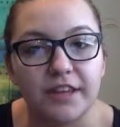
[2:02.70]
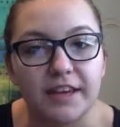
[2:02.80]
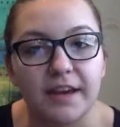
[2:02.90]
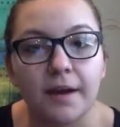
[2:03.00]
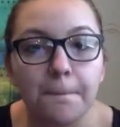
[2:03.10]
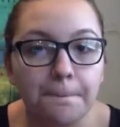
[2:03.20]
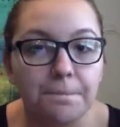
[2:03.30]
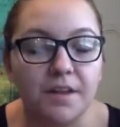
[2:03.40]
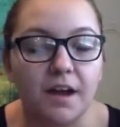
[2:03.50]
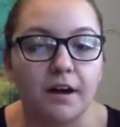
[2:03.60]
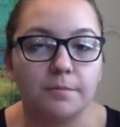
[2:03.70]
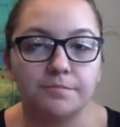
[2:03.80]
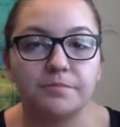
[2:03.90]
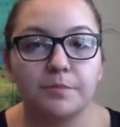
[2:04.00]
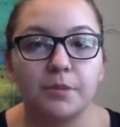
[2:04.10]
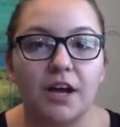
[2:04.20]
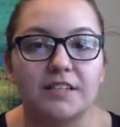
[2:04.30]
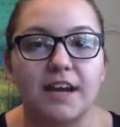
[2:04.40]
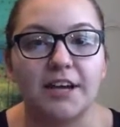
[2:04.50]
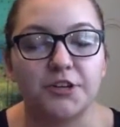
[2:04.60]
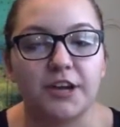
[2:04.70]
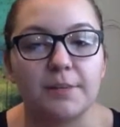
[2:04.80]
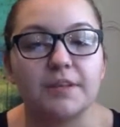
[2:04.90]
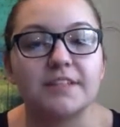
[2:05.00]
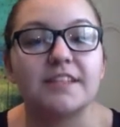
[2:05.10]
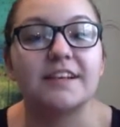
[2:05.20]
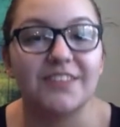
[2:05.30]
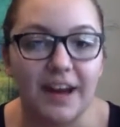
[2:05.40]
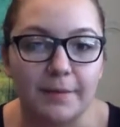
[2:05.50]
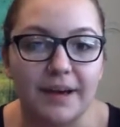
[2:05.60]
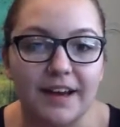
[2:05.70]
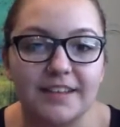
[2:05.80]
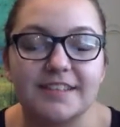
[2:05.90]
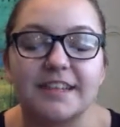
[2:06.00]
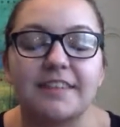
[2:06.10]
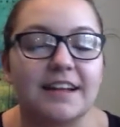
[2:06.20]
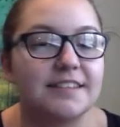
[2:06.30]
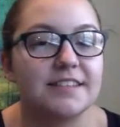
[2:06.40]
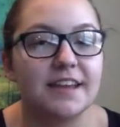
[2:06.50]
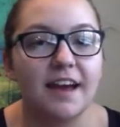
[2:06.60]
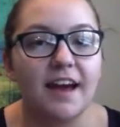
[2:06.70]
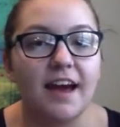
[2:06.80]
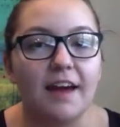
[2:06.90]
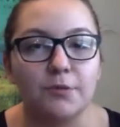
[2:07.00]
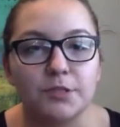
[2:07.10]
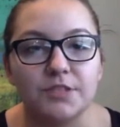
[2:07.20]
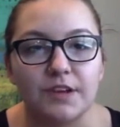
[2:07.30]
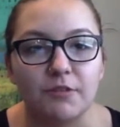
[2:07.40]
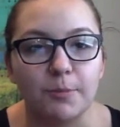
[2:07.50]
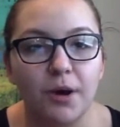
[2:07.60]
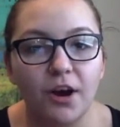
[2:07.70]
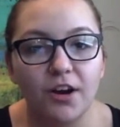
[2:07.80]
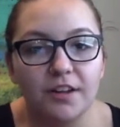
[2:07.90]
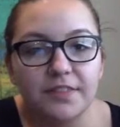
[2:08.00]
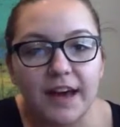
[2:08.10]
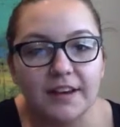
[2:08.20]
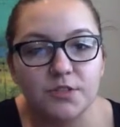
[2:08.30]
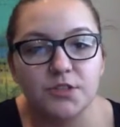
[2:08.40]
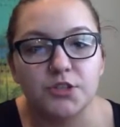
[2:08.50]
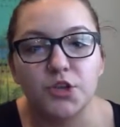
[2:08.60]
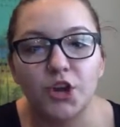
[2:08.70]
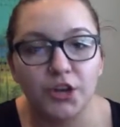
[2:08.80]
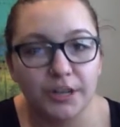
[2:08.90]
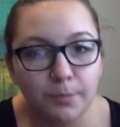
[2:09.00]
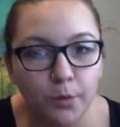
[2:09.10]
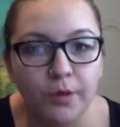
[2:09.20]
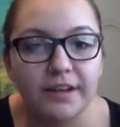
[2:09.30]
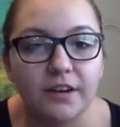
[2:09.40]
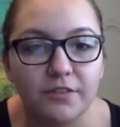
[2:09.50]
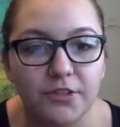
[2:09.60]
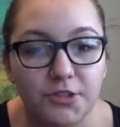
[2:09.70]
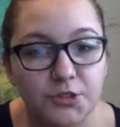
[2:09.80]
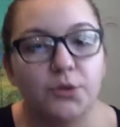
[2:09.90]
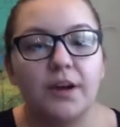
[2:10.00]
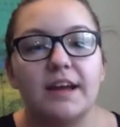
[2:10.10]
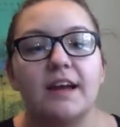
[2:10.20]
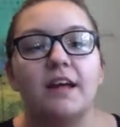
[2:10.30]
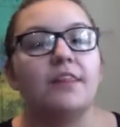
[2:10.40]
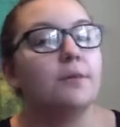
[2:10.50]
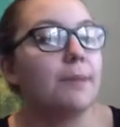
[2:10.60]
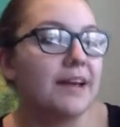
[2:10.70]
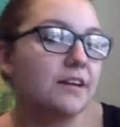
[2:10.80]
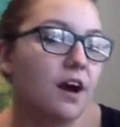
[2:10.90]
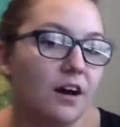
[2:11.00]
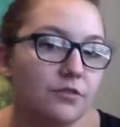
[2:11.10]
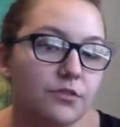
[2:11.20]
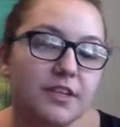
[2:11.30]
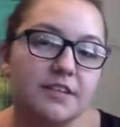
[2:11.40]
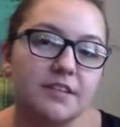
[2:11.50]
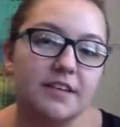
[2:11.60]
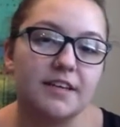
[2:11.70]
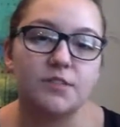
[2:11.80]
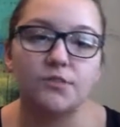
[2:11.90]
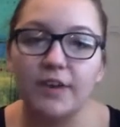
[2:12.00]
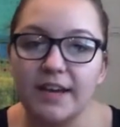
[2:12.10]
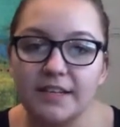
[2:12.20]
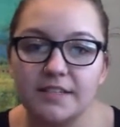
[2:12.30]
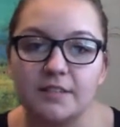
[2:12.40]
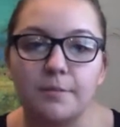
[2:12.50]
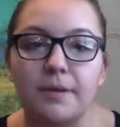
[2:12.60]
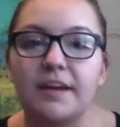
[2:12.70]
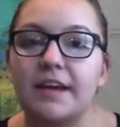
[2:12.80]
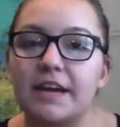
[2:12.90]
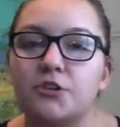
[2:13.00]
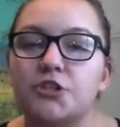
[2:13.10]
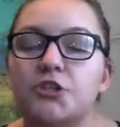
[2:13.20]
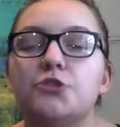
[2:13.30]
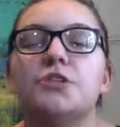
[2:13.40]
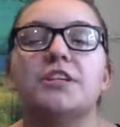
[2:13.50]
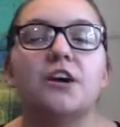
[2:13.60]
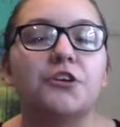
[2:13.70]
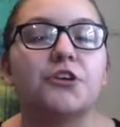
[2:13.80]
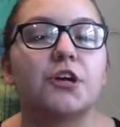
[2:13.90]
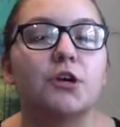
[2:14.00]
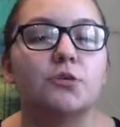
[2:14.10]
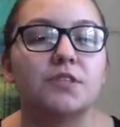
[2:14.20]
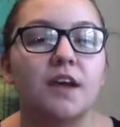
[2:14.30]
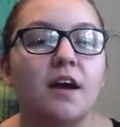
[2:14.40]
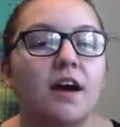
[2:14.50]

the plot diagram is the climax, and that's everyone's favorite part. That is the turning point of the story. The main conflict is faced, and the main character usually undergoes